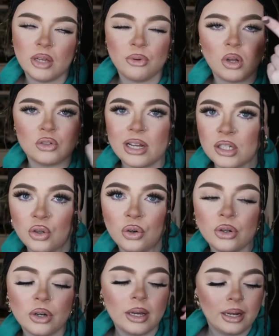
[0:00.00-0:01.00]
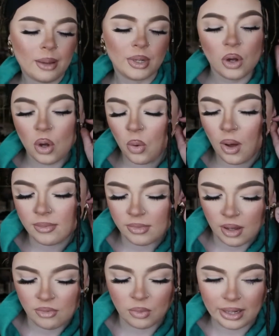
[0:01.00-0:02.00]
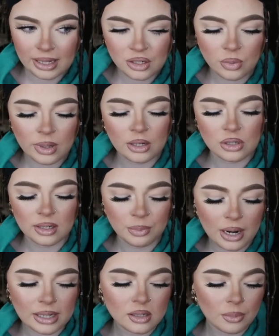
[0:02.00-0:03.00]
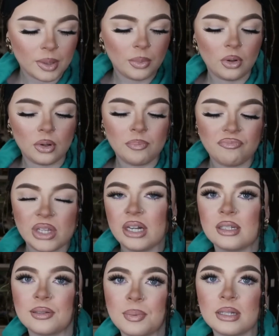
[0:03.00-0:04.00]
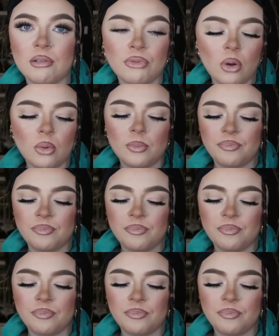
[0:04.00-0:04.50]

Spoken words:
you want dreads done, let me know. I really want to get into it. I just need to practice on people. It is expensive though.